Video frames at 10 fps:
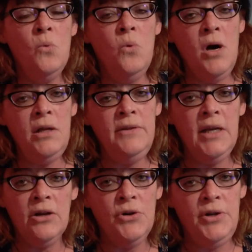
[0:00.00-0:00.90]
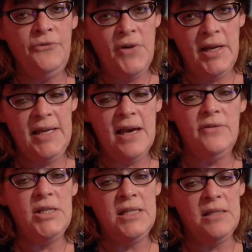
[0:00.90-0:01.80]
What they're going to find out,
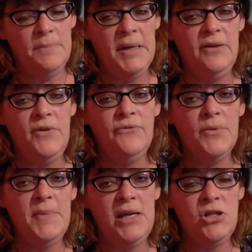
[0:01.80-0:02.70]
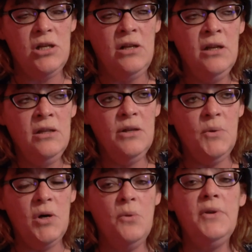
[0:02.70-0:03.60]
and this is a bit of information that
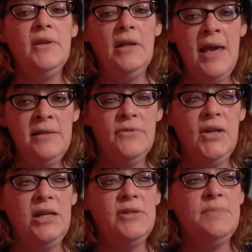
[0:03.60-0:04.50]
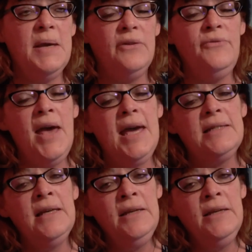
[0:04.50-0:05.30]
will go with the last video, as a matter of fact,